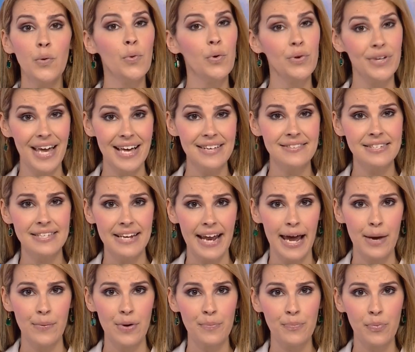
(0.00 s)
Well,
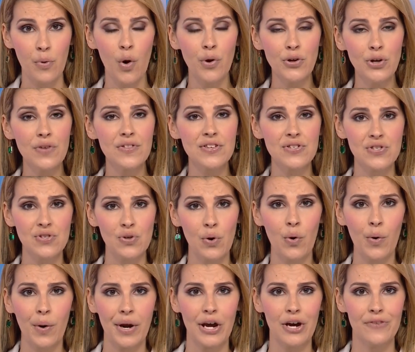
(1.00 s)
yesterday we brought you the
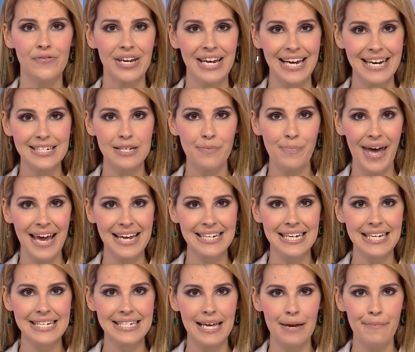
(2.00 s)
story of an
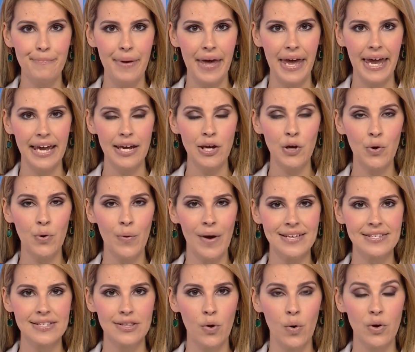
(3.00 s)
independent MP who
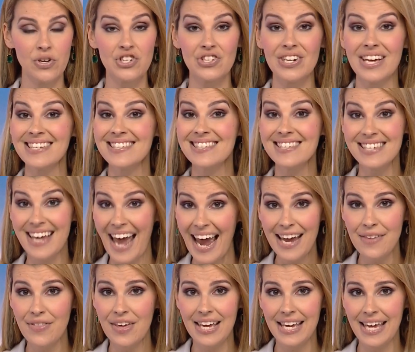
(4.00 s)
has launched a
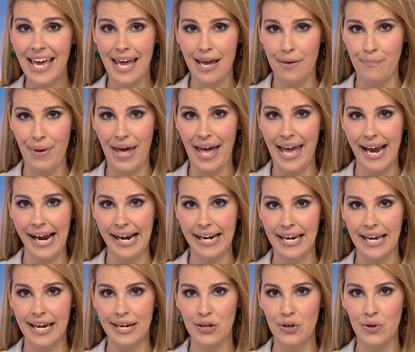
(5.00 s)
scathing
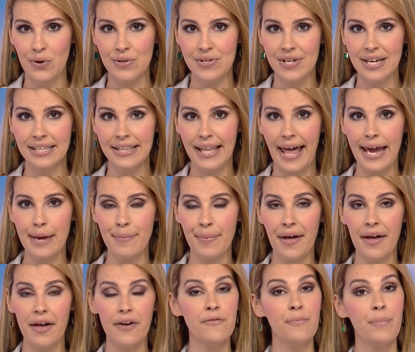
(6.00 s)
campaign accusing
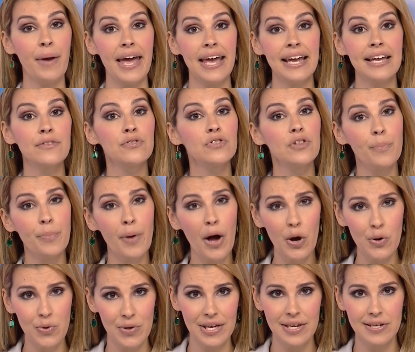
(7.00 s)
Labor of being the
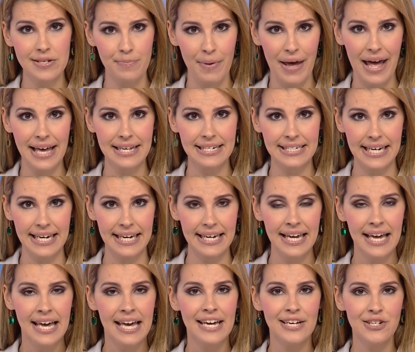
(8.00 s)
pokies party.
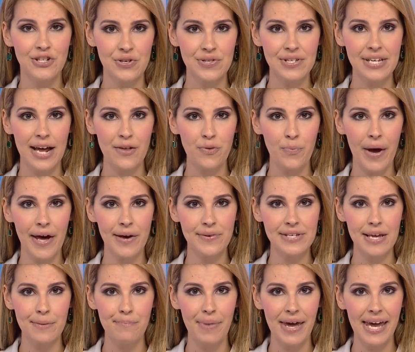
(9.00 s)
New South Wales
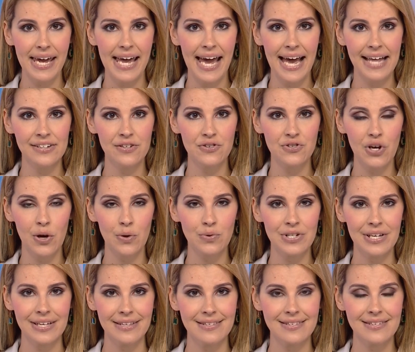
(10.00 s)
MP Helen
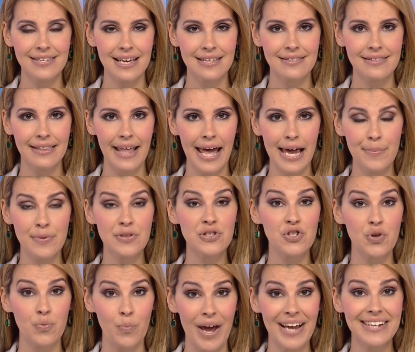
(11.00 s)
Dalton says Labor's
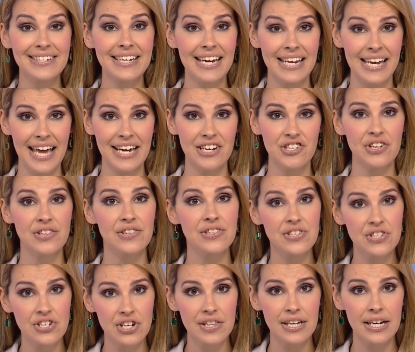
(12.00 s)
direct connections
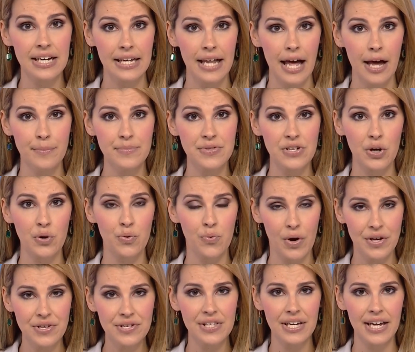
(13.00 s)
to the clubs
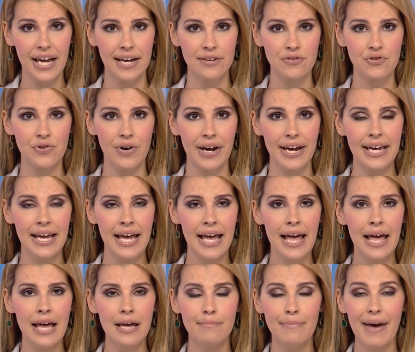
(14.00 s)
across the country
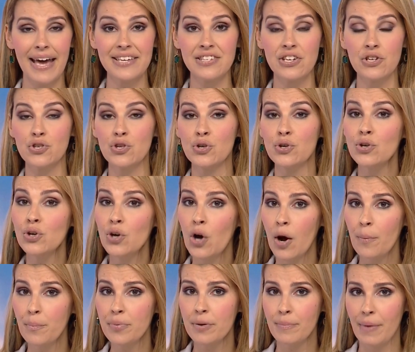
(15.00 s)
makes it too
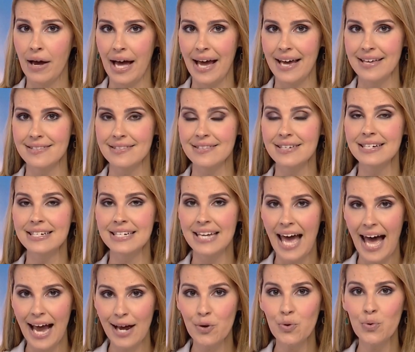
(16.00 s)
compromised to
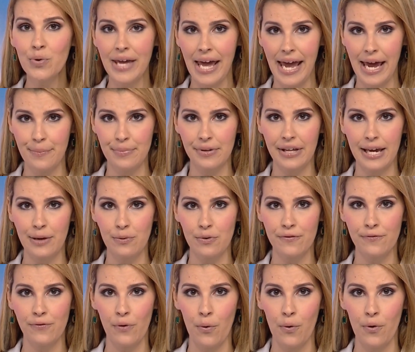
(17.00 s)
tackle gambling
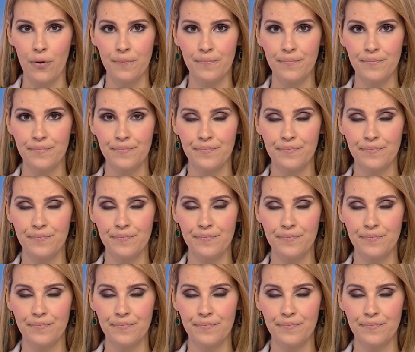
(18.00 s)
reform.